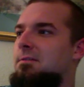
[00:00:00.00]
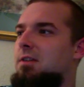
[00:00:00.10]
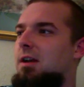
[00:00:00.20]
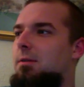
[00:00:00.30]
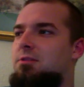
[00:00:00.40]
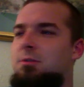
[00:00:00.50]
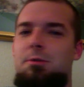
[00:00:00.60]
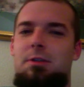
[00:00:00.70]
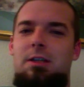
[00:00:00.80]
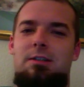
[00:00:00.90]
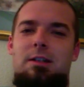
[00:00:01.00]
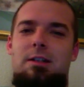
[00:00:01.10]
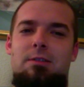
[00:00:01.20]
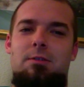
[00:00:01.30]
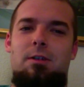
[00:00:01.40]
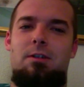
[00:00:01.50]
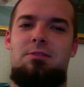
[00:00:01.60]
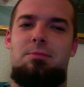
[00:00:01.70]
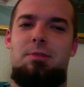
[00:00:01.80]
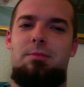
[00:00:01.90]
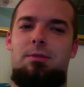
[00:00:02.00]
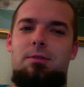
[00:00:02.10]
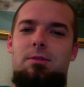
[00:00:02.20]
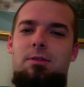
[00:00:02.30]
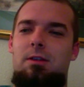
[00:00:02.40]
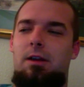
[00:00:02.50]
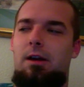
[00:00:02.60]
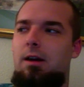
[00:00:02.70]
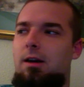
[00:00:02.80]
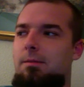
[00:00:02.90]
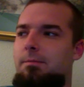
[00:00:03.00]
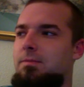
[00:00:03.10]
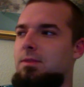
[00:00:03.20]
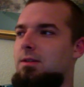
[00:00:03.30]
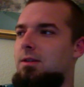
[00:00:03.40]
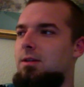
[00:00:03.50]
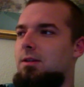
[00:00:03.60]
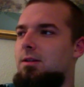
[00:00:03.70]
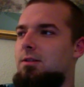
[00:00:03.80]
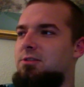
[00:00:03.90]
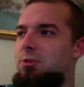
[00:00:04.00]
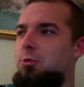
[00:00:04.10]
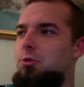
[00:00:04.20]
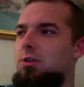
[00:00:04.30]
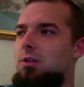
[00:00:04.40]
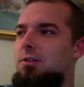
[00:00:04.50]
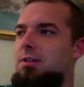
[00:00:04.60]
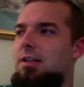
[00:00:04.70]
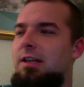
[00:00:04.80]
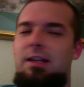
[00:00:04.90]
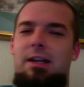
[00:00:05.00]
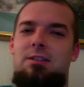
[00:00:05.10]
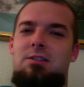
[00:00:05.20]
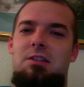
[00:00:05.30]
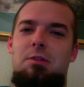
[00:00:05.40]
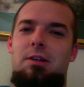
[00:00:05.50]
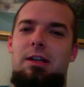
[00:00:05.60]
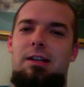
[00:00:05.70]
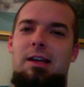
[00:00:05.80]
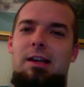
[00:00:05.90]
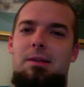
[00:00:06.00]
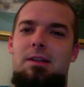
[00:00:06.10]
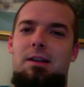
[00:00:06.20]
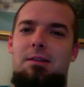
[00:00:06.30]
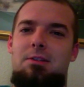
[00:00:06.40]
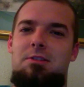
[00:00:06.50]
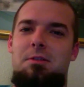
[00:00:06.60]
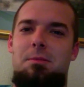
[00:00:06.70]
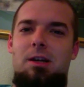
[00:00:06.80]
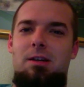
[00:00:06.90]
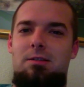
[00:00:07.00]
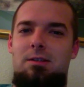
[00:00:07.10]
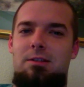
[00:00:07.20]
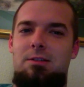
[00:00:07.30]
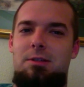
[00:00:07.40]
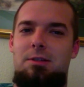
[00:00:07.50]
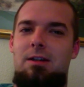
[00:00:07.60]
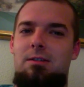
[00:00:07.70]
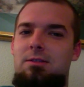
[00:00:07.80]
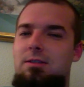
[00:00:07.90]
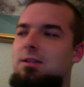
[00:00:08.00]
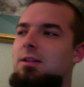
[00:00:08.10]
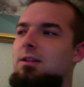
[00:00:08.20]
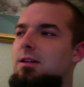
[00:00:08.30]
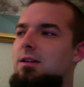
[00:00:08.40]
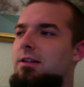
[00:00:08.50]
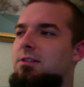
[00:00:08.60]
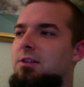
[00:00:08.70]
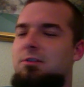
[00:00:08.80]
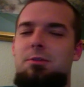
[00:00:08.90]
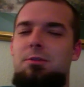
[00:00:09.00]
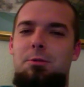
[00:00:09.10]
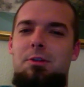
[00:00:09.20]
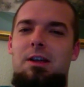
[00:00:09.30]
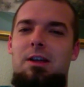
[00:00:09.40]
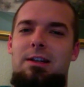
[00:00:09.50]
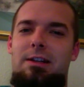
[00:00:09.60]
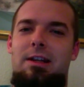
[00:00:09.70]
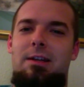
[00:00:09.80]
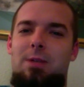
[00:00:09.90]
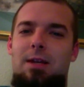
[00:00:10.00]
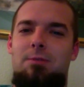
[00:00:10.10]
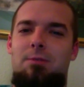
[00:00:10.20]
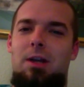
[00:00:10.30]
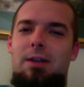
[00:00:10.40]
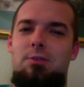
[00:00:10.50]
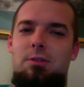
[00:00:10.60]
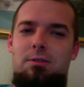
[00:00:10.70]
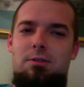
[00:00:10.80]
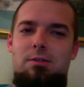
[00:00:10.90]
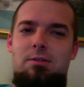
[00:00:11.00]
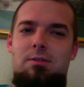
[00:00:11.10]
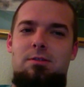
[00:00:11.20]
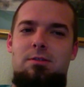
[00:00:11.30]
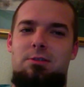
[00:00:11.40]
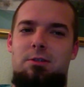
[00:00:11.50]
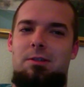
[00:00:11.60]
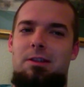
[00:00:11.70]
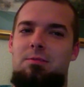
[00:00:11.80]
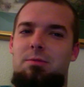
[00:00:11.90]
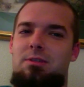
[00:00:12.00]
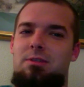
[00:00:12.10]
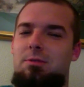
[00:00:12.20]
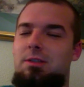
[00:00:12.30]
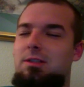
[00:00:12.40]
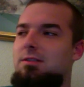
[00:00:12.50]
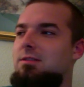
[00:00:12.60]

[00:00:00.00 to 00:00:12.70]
um, it was cool to get to connect with all those people. Um, it's cool to learn that Ned had a secret nickname that none of us knew about until now. It's also cool that that nickname came from Life Church, so that's pretty sweet.